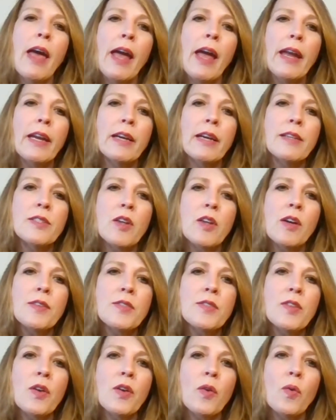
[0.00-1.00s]
and
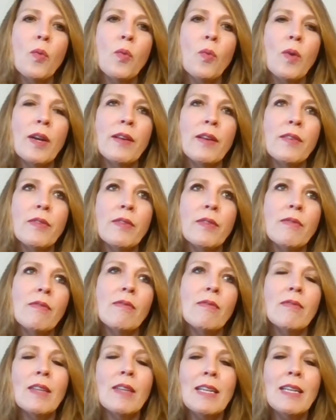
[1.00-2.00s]
also one of
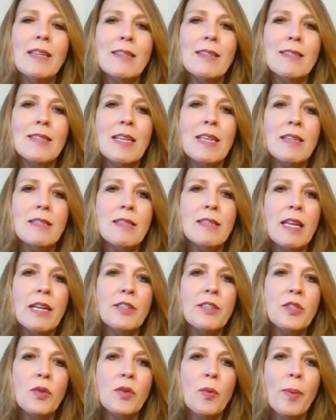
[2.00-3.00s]
the neatest things that I
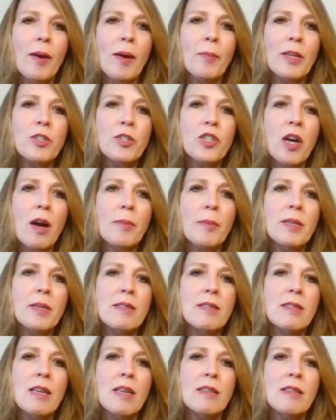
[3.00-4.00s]
do about my job
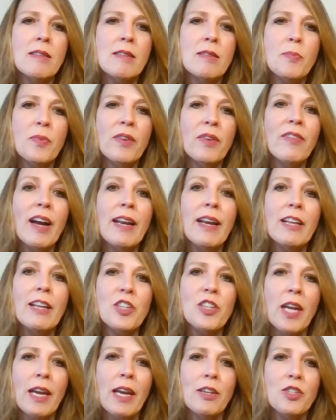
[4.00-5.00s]
is provide
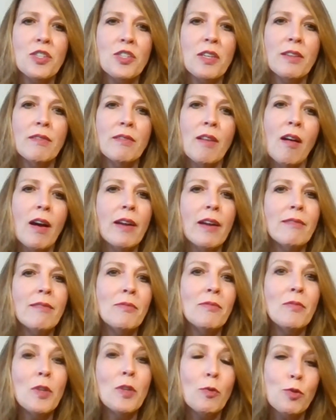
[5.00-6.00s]
education
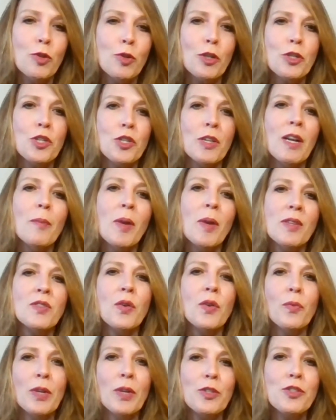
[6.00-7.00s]
on nutrition. I'm also
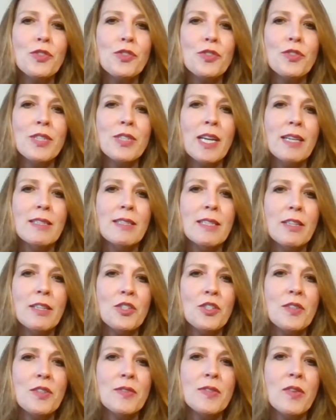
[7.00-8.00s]
a registered
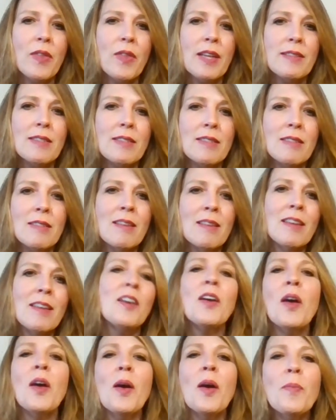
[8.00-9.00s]
dietitian, so that's
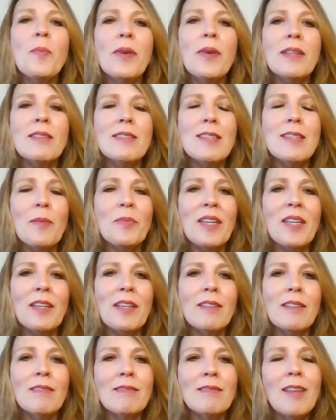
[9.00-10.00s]

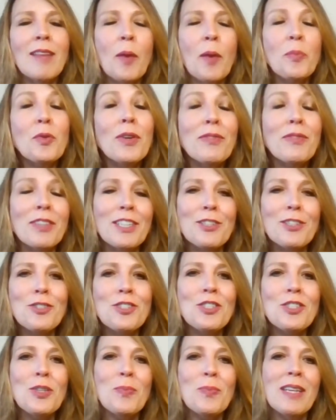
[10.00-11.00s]
been a
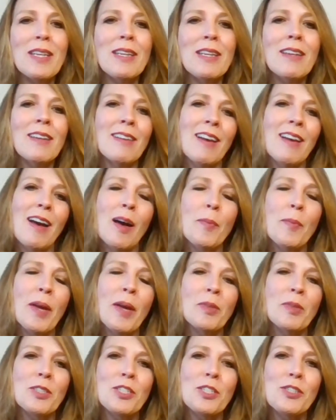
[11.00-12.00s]
privilege to be
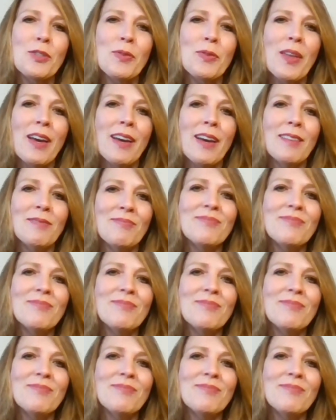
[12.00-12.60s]
able to do that.